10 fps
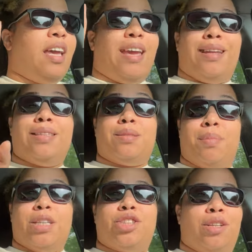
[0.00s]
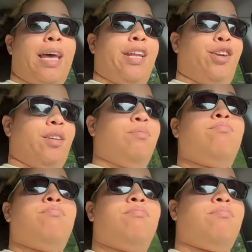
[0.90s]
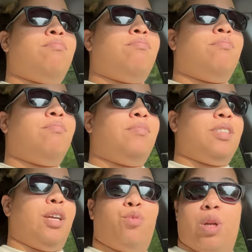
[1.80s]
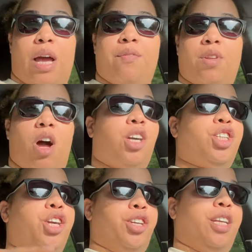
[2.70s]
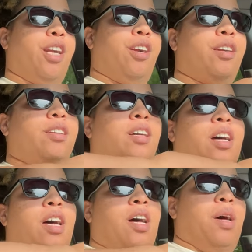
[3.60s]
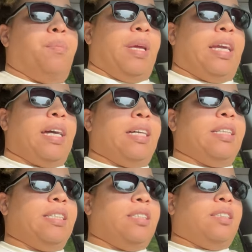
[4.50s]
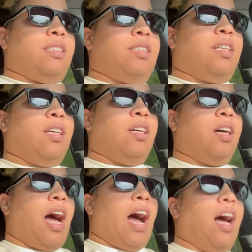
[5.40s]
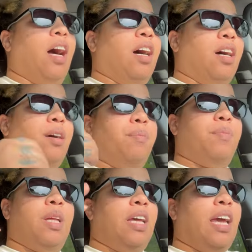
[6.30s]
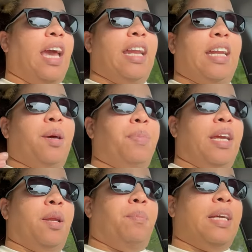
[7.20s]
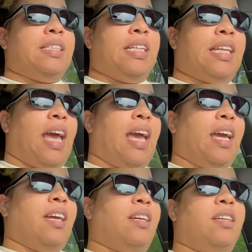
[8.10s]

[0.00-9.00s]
It is much later than when I vlogged earlier because um, it ended up being a busy day.